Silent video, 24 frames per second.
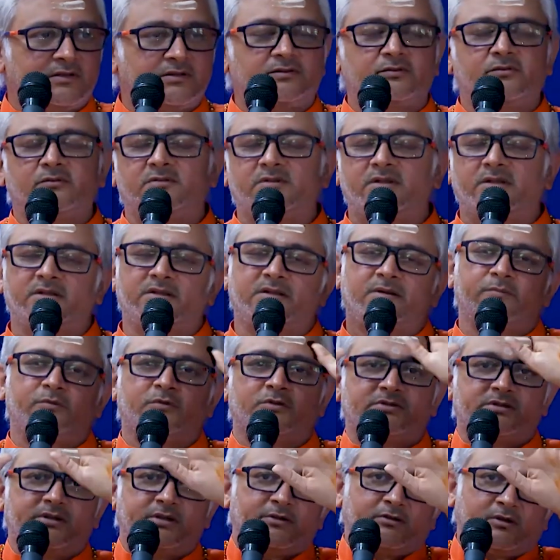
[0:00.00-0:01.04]
So then they
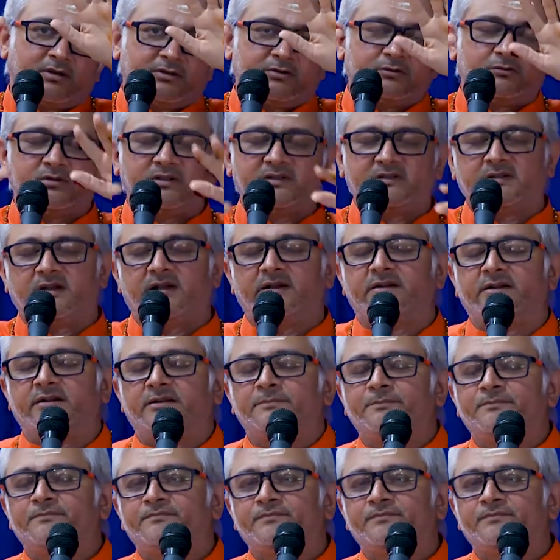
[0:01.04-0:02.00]
pushed it on to the side.